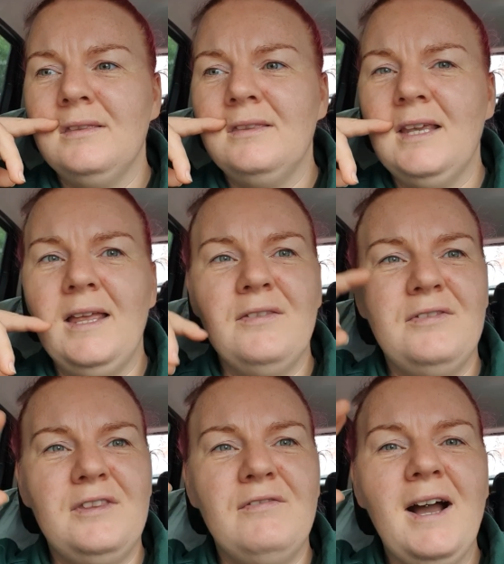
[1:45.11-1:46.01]

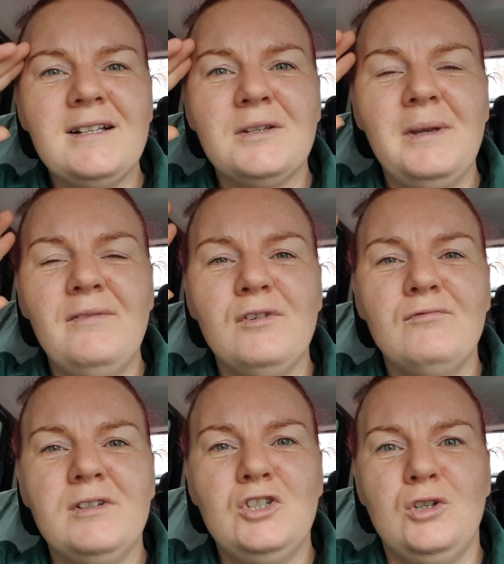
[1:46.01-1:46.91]
they've had to even
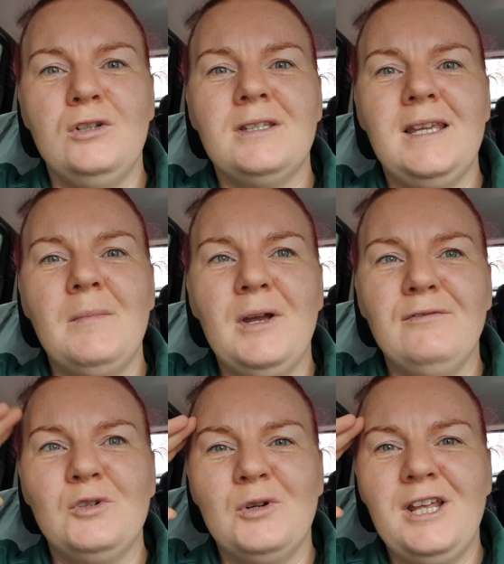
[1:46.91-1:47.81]
reduce the amount
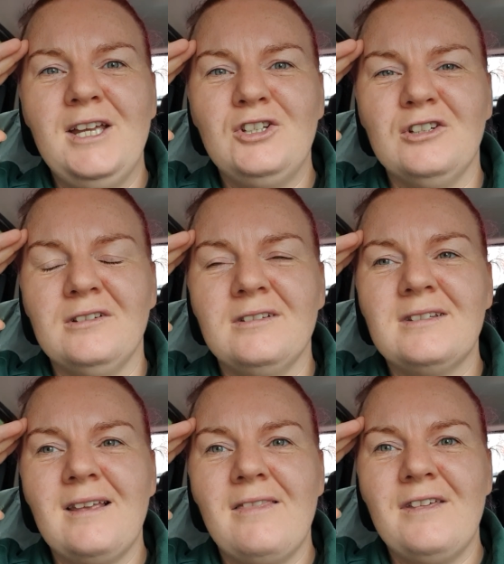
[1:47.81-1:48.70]
of donations
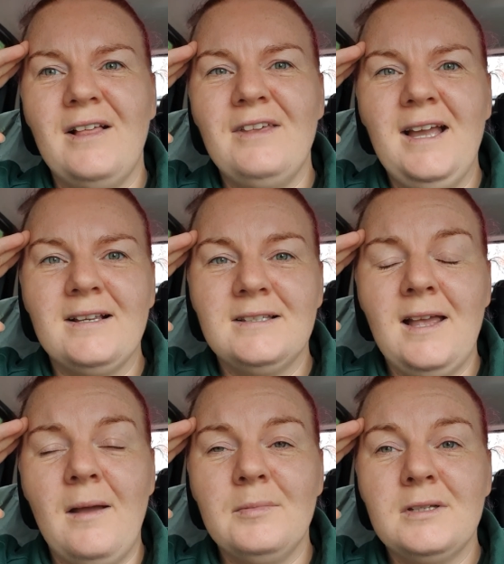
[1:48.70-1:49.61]
that they
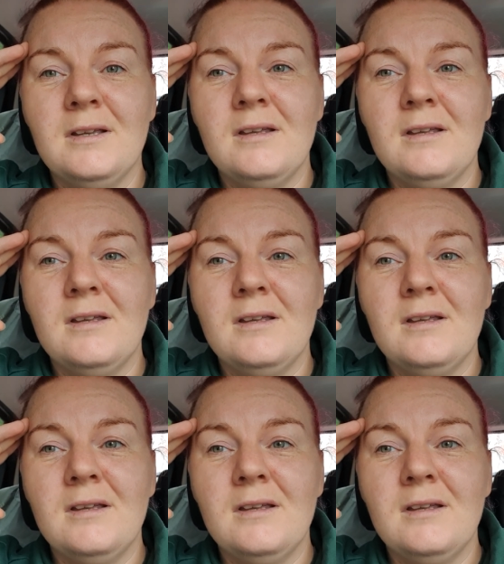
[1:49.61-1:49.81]
accept.